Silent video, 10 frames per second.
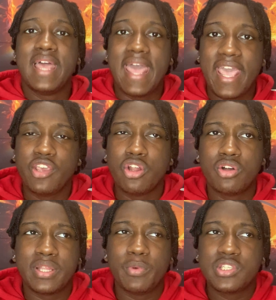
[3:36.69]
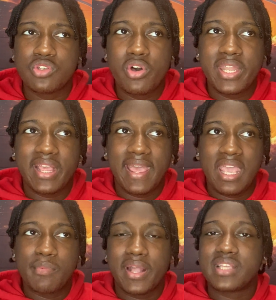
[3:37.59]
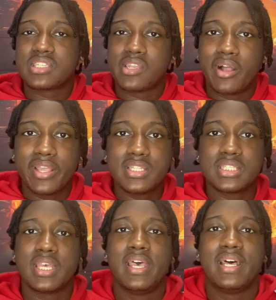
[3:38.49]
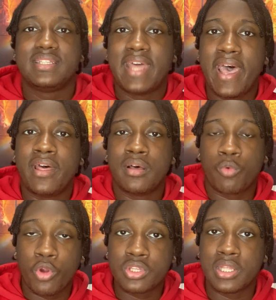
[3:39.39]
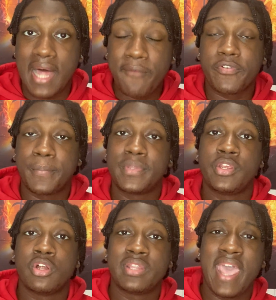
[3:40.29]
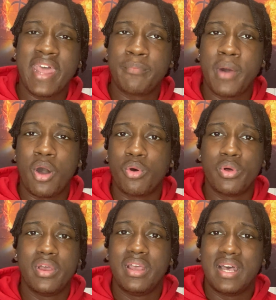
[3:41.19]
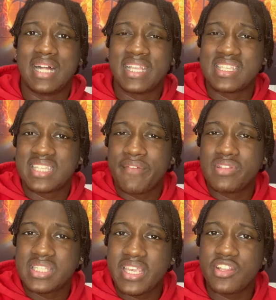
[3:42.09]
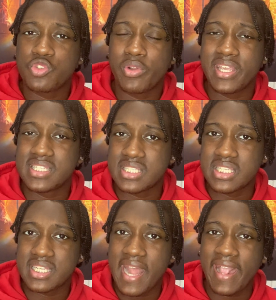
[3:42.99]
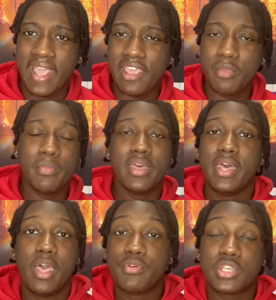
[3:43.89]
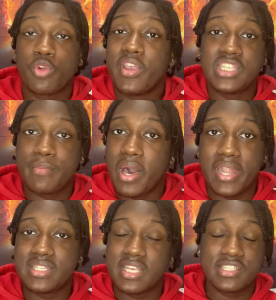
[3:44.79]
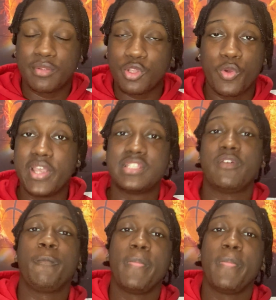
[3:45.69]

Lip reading: And, you know, that we saw in the game against the Nuggets, that worked a lot for them. You know, they had about, I think, 17, 20 assists in that game. It was a crazy amount of assists, something crazy.